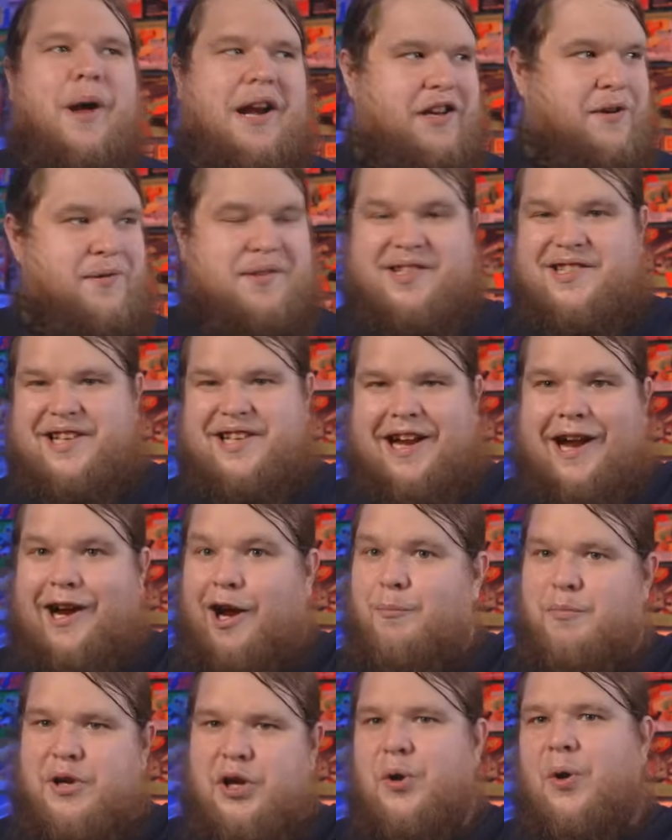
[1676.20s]
But it uses like
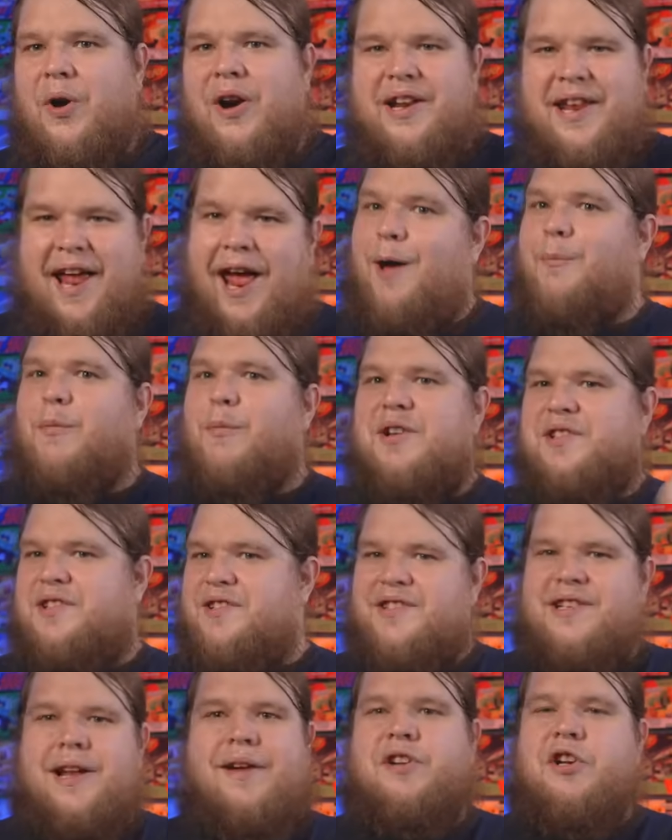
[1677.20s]
a computer and
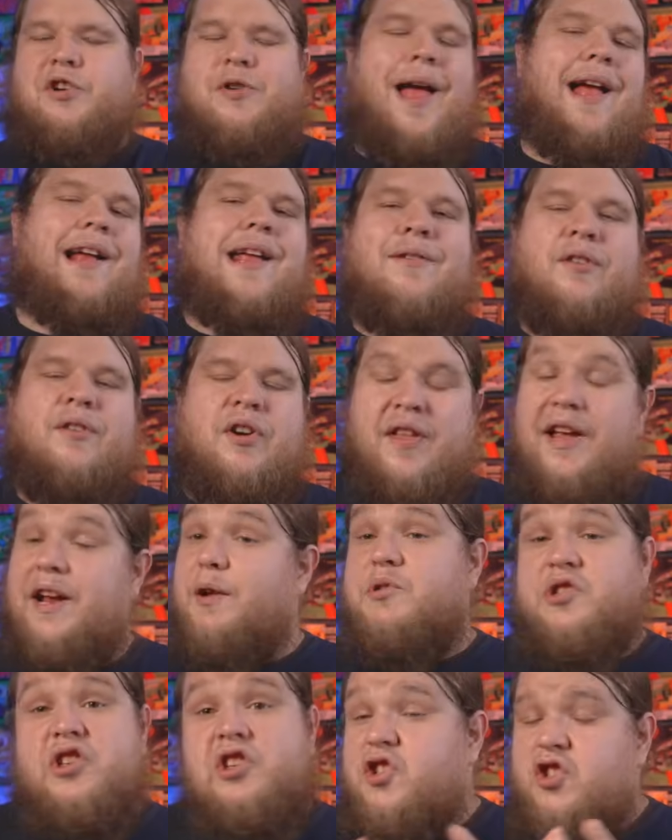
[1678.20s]
cameras and stuff to track
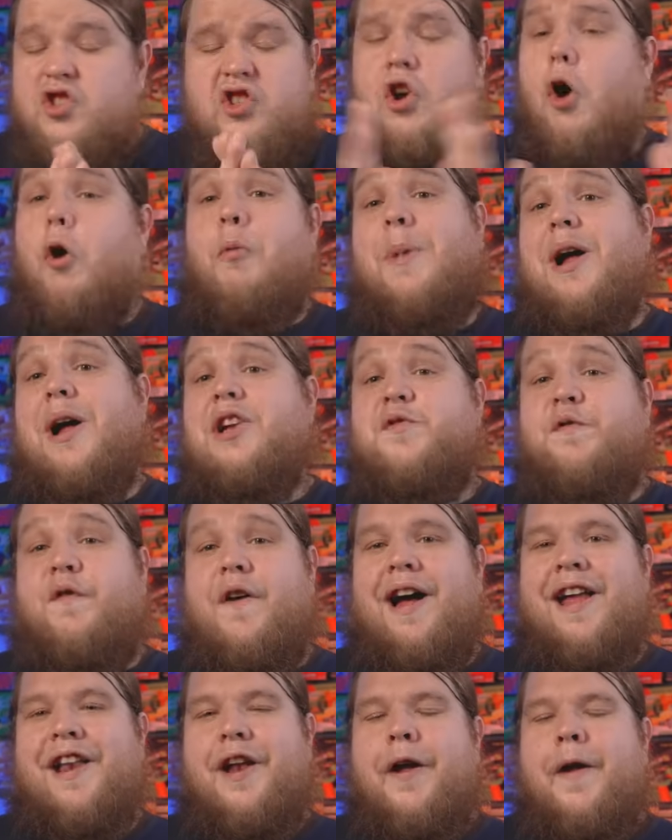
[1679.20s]
everything. It was so much
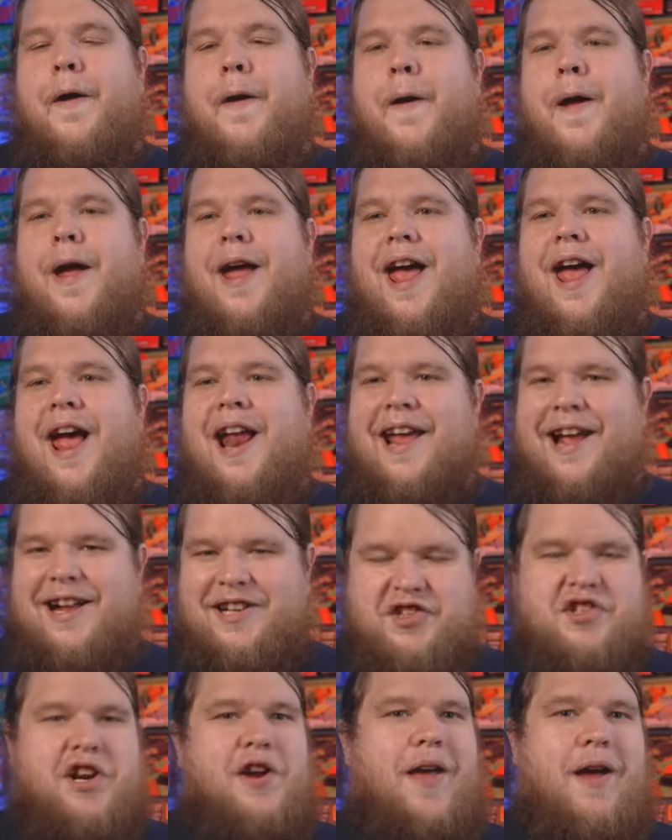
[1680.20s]
fun and I
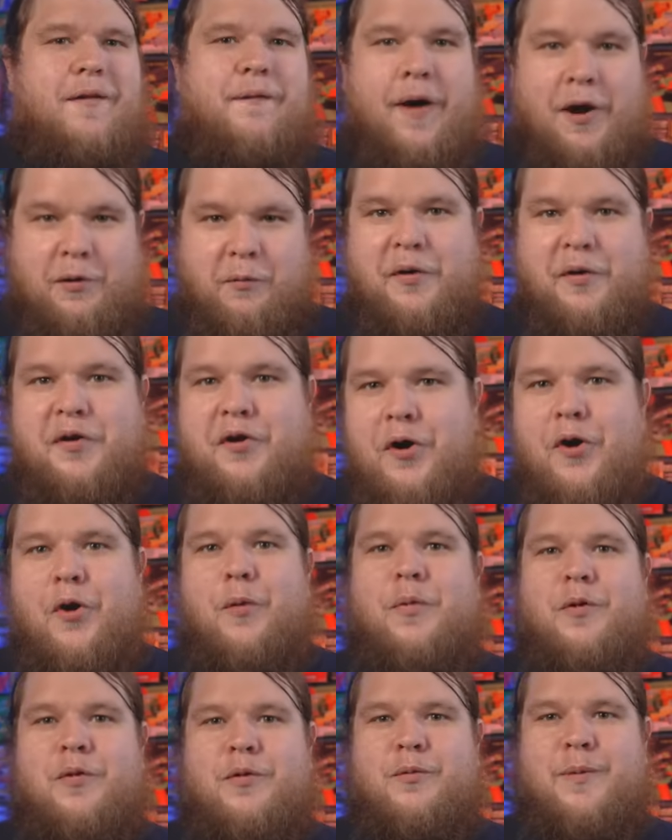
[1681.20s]
got to share that fun with
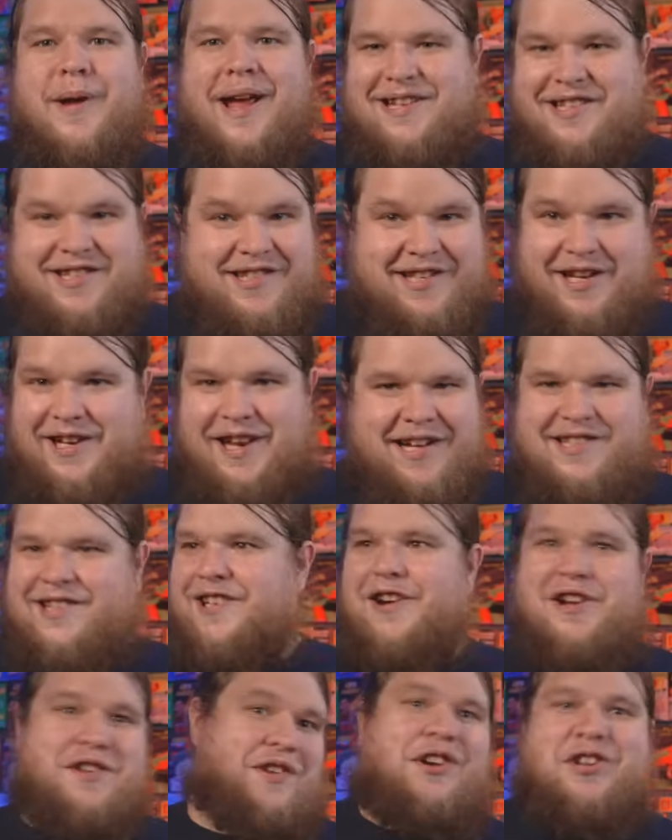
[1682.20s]
Coop. We got to sit
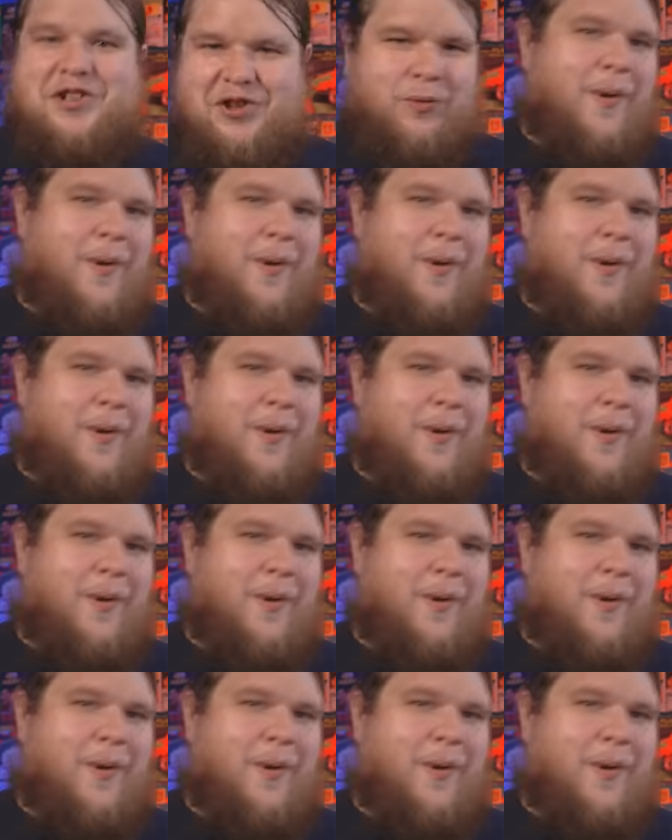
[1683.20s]
next to each other,